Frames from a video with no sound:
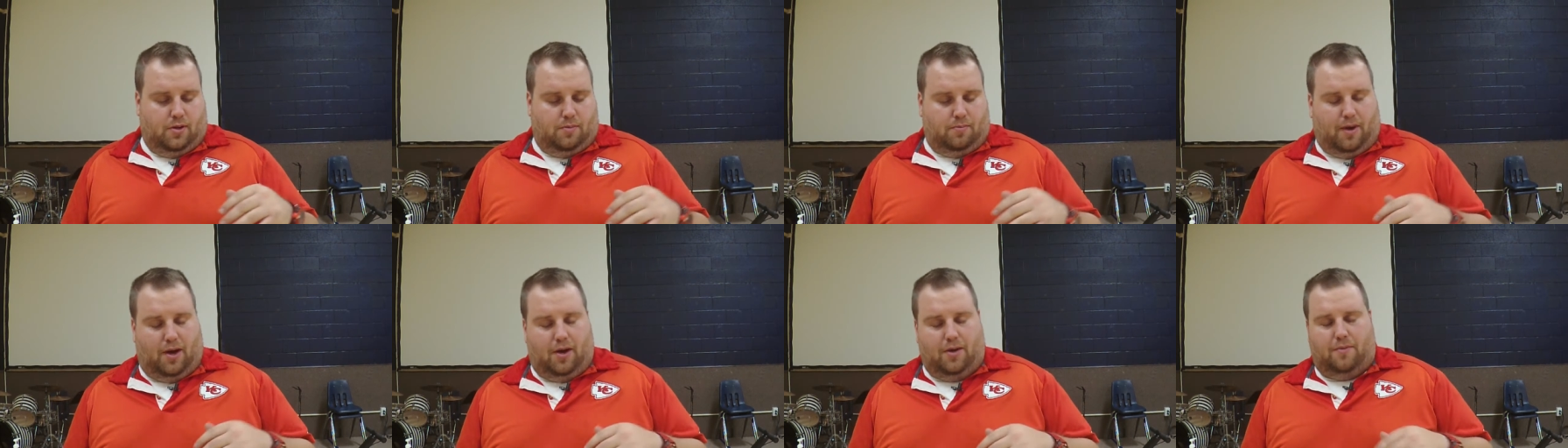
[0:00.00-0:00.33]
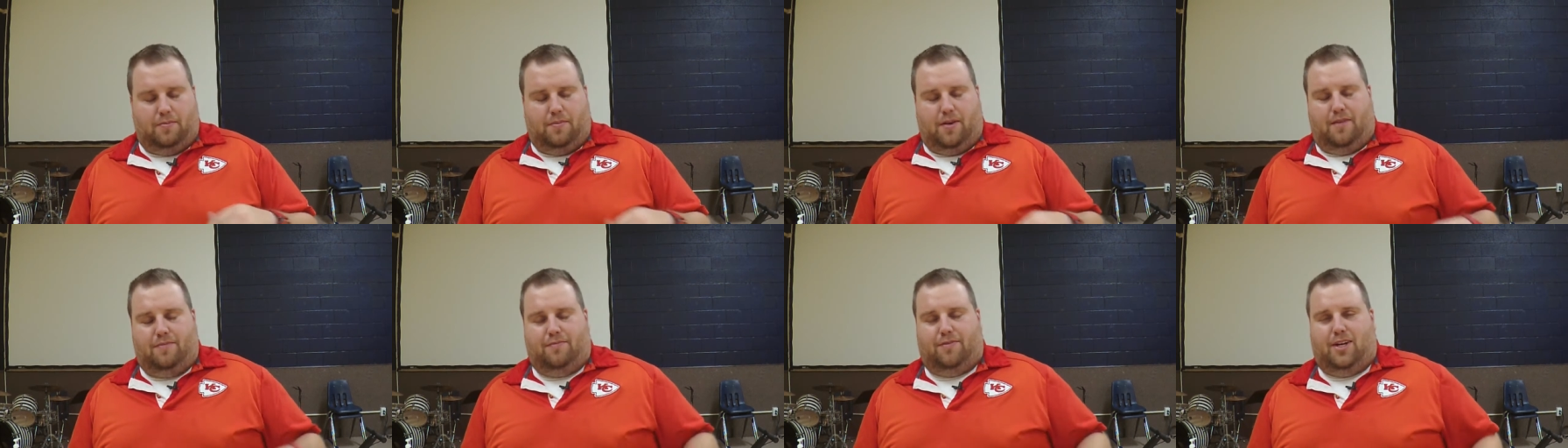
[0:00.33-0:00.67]

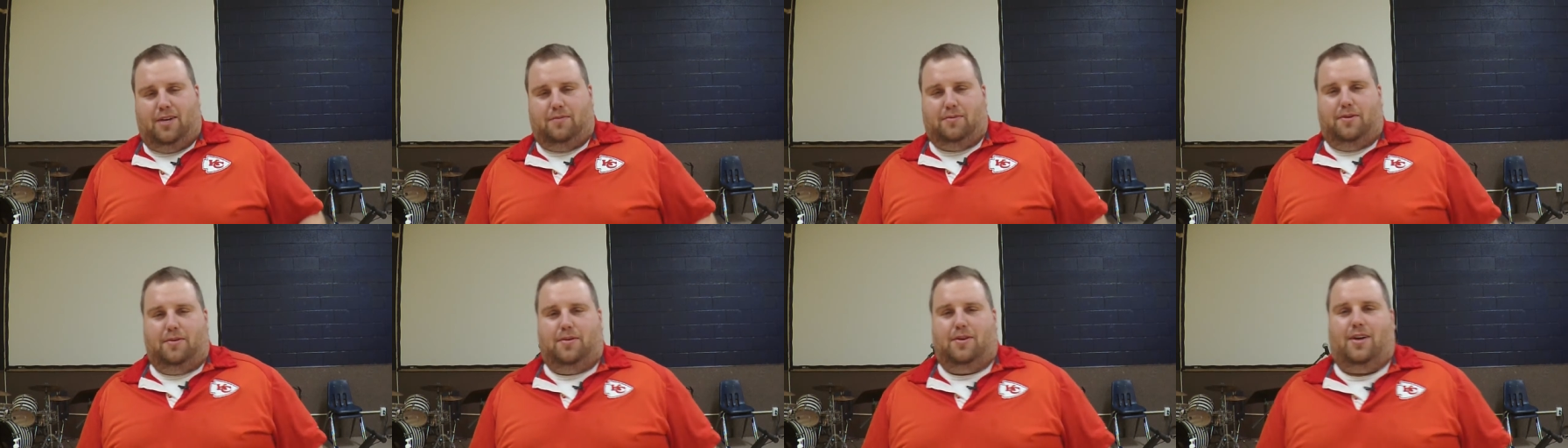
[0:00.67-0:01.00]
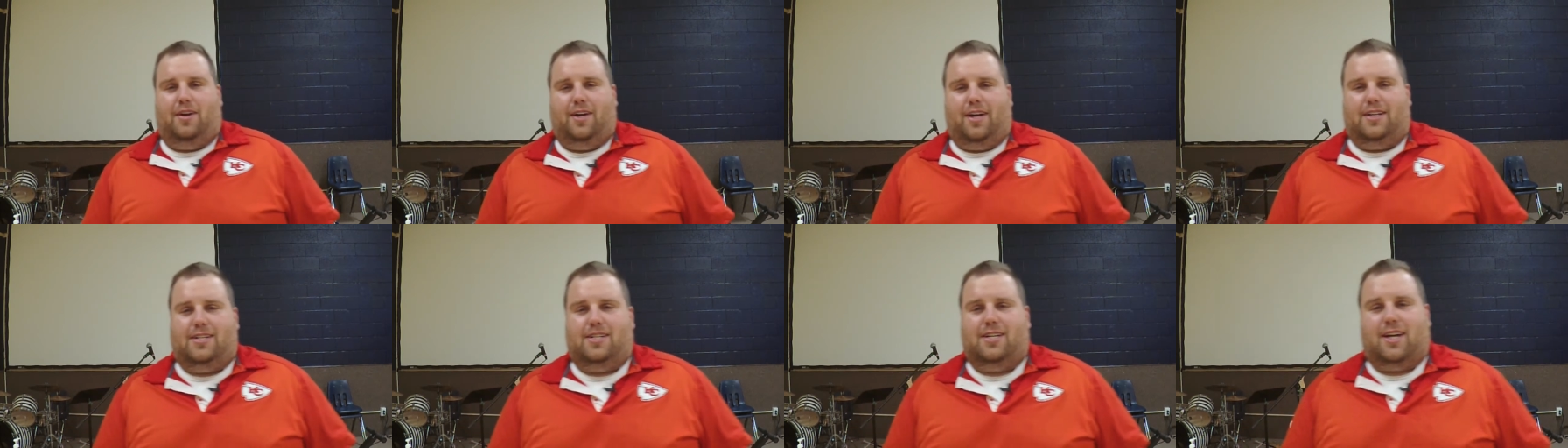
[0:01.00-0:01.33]
my family would
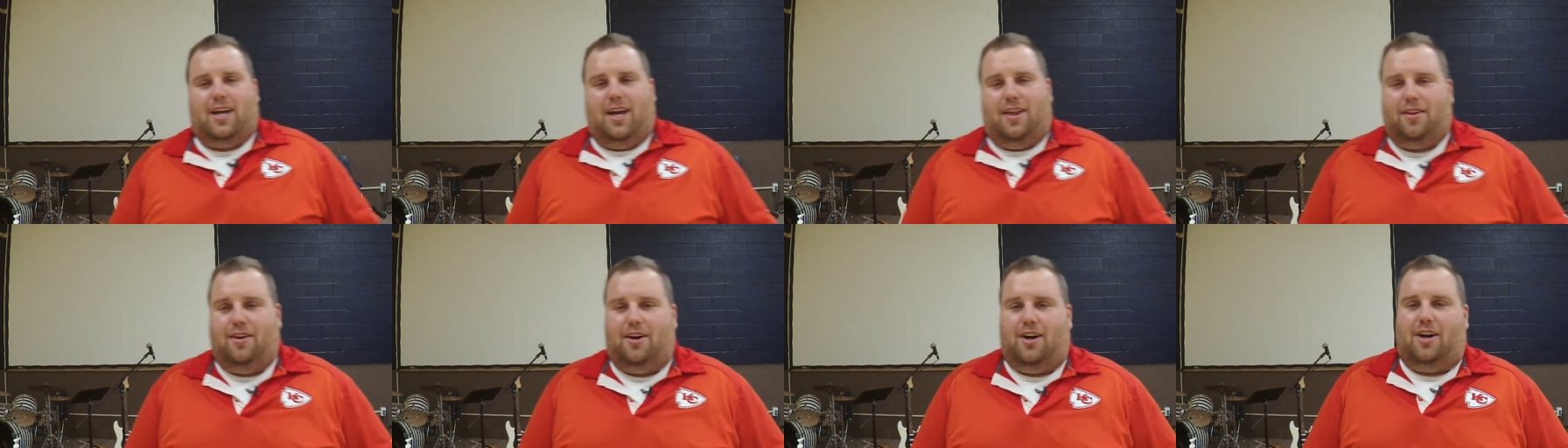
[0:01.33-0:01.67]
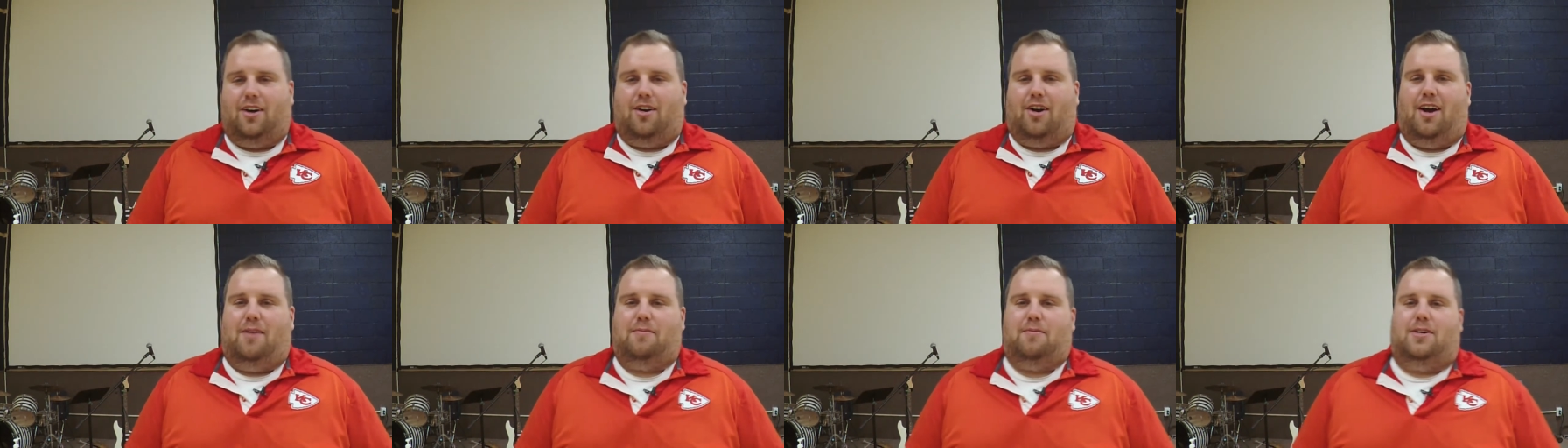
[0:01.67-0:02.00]
all get together
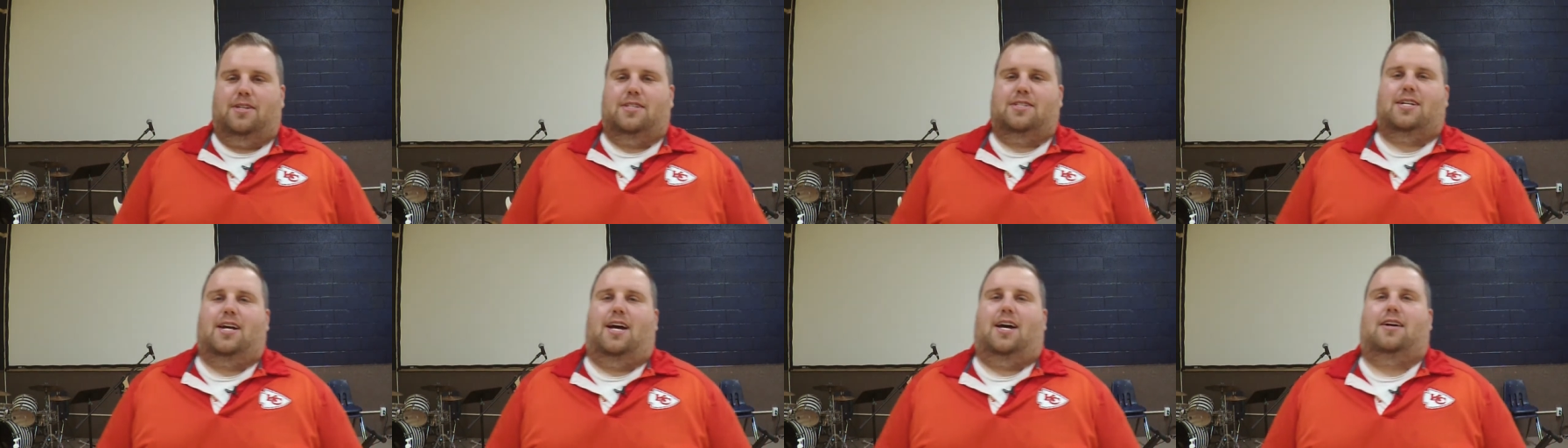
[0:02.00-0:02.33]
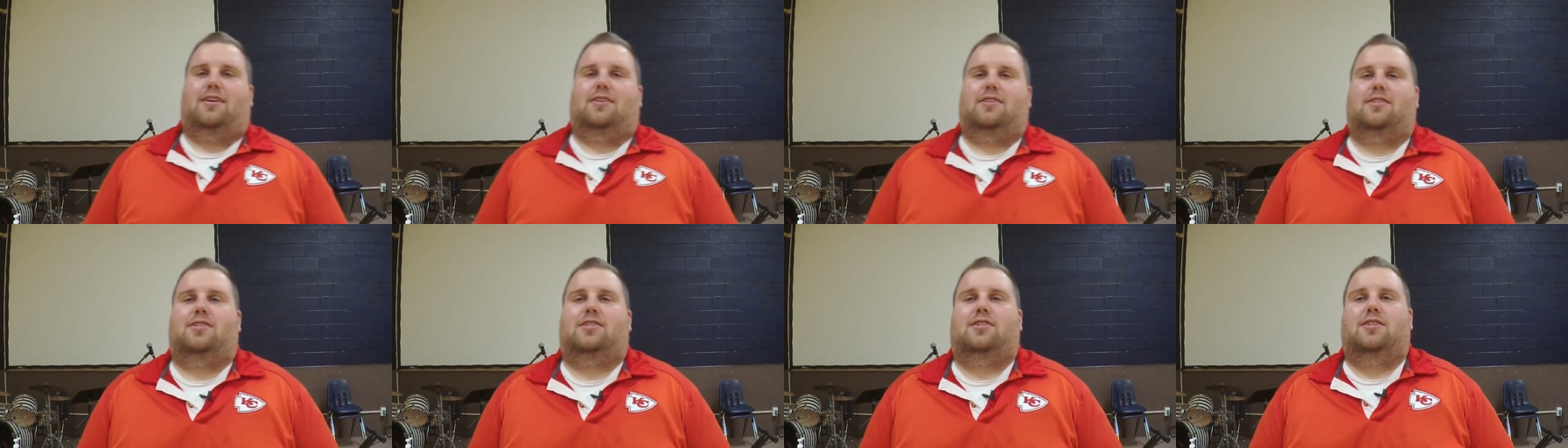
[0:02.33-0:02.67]
at Grandma's
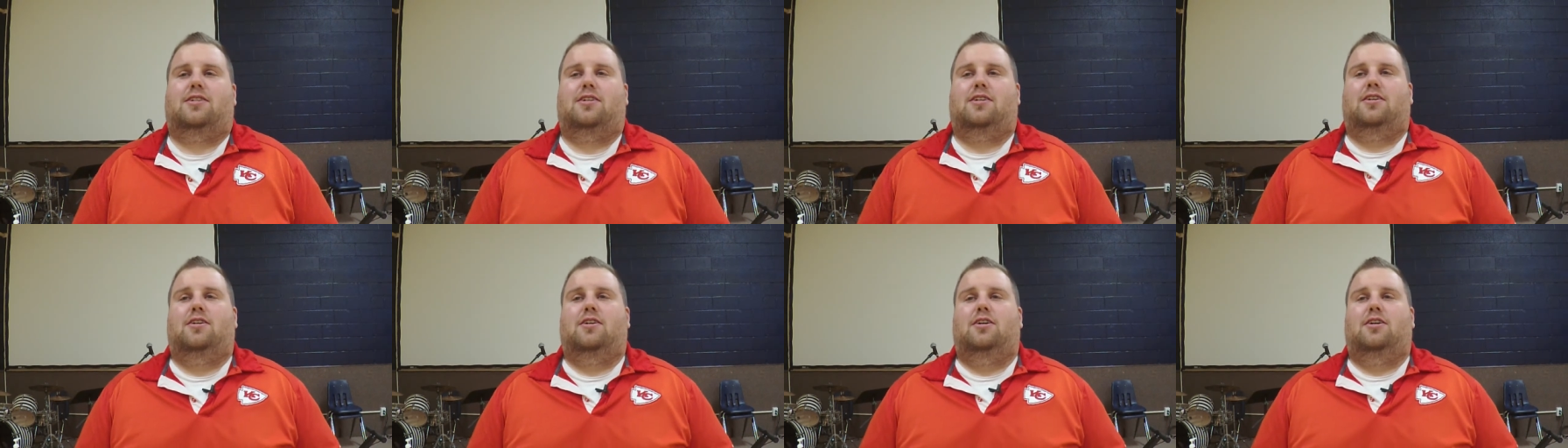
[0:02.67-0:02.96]
house.